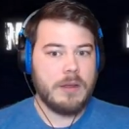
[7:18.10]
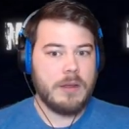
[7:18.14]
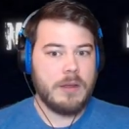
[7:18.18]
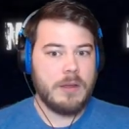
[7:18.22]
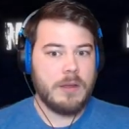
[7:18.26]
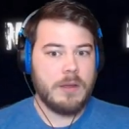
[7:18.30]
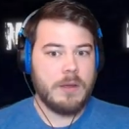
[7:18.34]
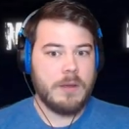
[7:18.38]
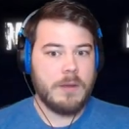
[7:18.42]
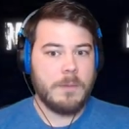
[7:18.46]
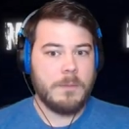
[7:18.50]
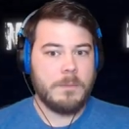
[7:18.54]

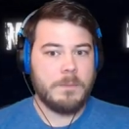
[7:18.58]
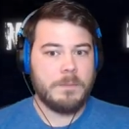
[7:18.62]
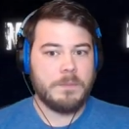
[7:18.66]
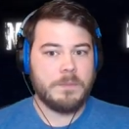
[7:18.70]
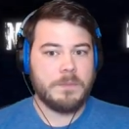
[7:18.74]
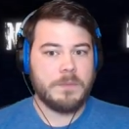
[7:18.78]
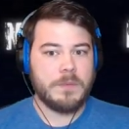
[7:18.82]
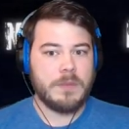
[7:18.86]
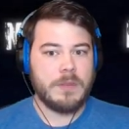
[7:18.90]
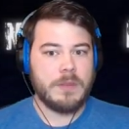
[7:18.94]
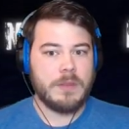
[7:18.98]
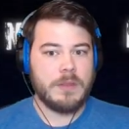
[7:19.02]

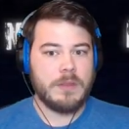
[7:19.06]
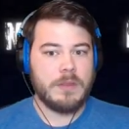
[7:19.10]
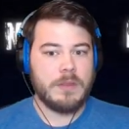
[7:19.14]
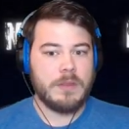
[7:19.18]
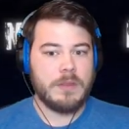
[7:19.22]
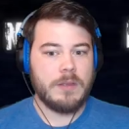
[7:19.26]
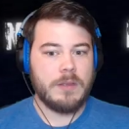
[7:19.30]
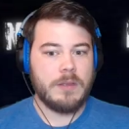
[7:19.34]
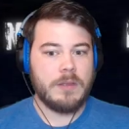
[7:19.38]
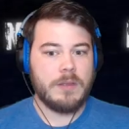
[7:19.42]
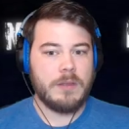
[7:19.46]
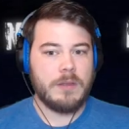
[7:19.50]

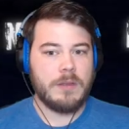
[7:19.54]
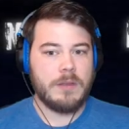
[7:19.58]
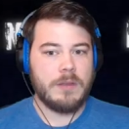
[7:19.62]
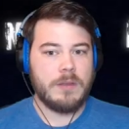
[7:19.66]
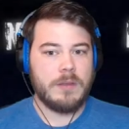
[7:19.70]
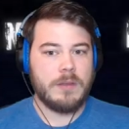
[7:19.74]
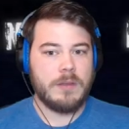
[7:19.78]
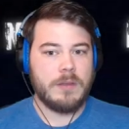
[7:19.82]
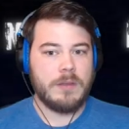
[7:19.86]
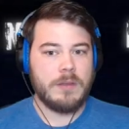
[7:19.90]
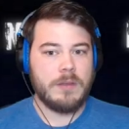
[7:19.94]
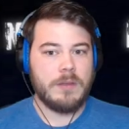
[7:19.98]

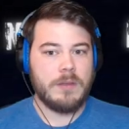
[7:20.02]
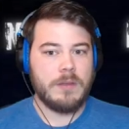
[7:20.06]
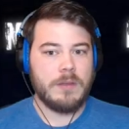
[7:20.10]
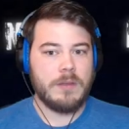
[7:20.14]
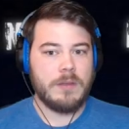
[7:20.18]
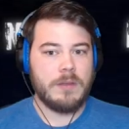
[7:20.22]
Nobody speaks.